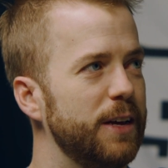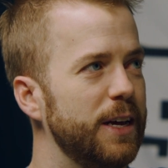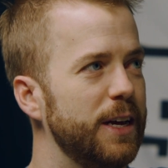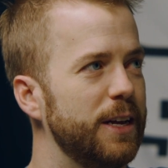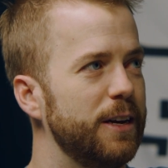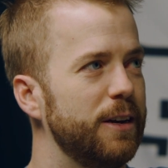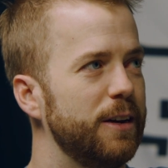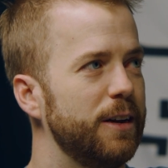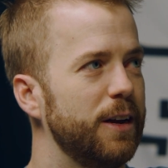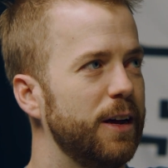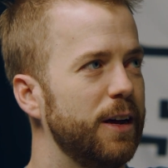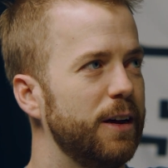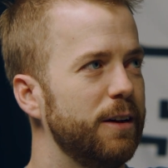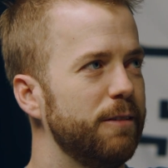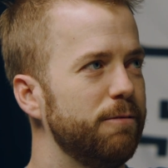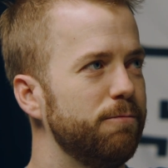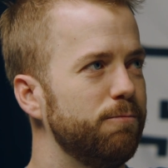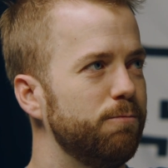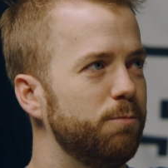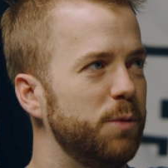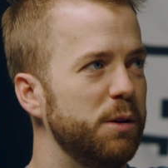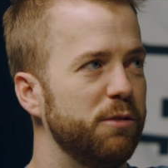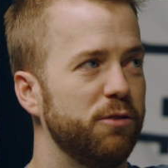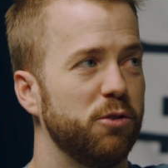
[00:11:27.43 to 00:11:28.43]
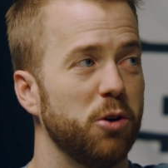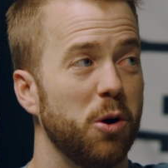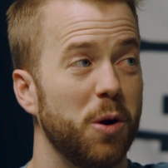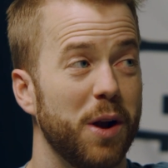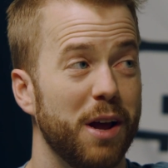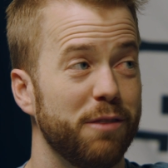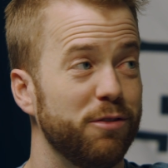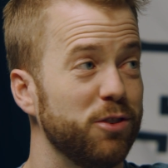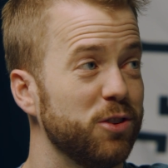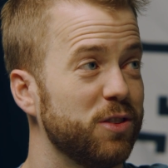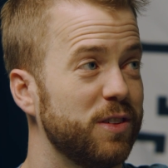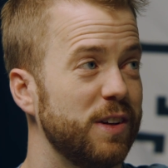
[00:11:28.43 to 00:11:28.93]
and we've grown
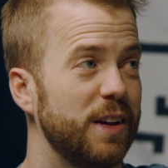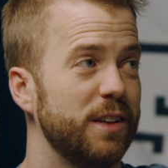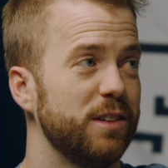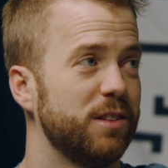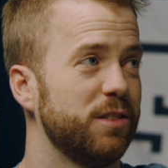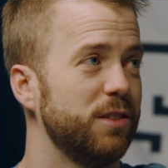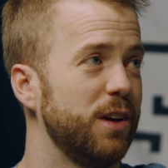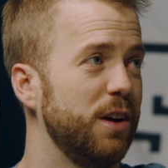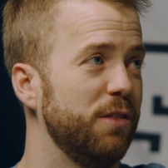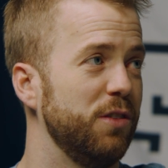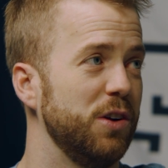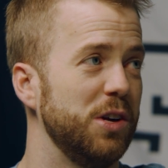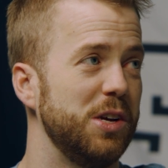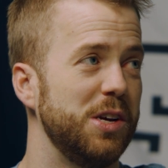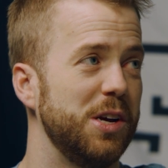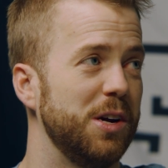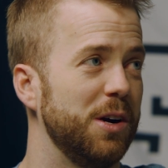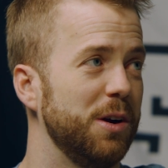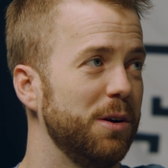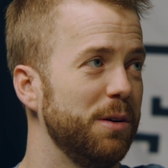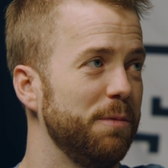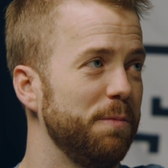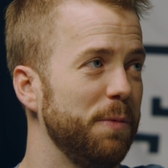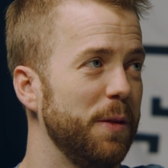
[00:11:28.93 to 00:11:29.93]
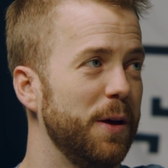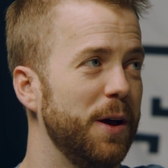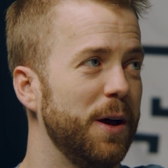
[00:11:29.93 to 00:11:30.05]
ever since, every year.